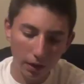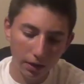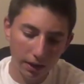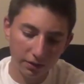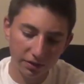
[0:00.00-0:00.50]

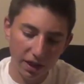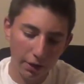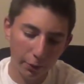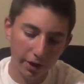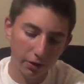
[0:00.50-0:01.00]
that's a
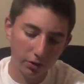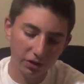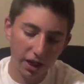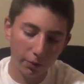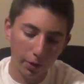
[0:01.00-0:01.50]

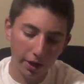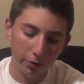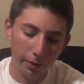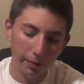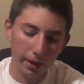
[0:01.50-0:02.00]

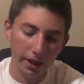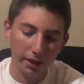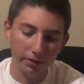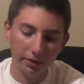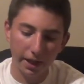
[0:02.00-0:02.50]
Sidewinder made by
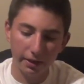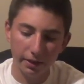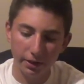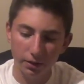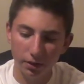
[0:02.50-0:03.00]

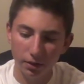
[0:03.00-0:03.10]
Stanley.